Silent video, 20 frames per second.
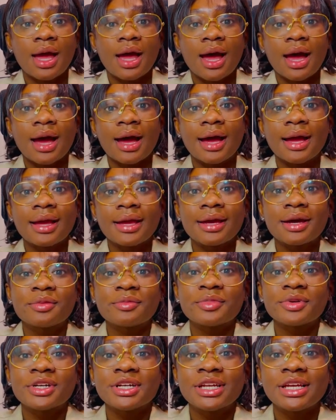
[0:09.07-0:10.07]
I
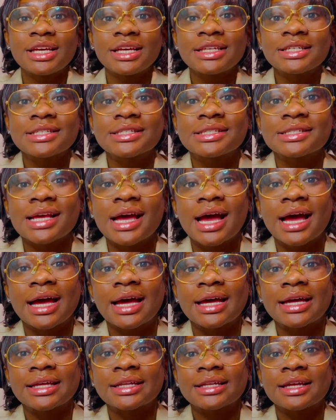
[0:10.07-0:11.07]
am Bernice
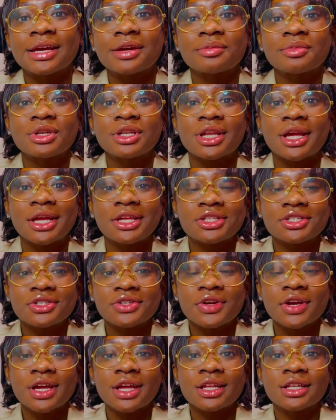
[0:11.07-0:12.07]
and I'm a
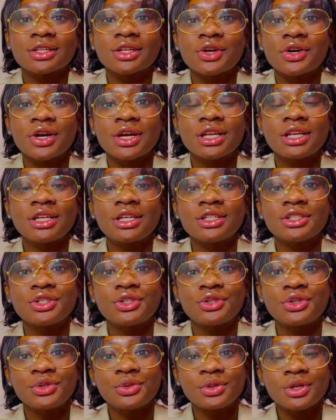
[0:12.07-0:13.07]
Nigerian currently in
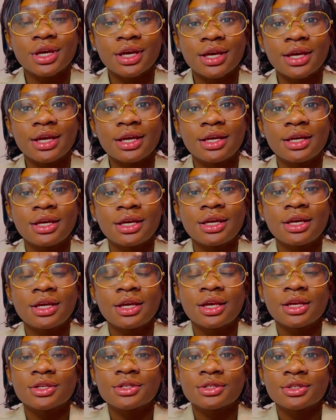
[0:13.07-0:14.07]
the UK
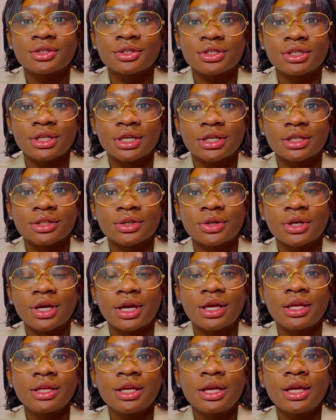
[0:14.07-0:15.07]
studying.
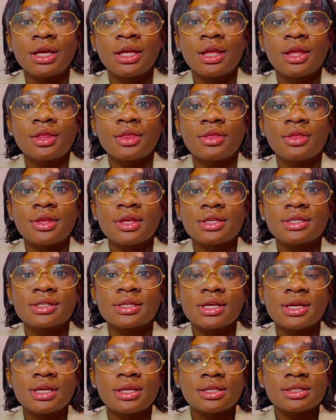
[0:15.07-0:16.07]
Okay, this
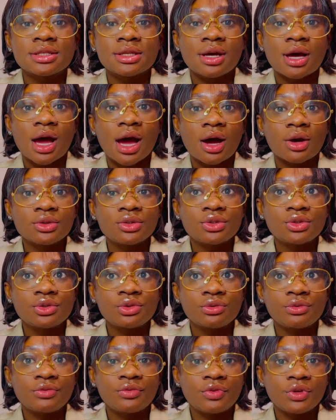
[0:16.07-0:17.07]
is a how to
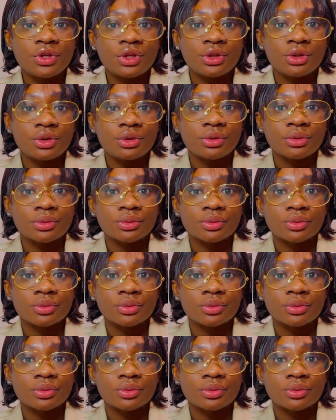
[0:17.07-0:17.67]
do video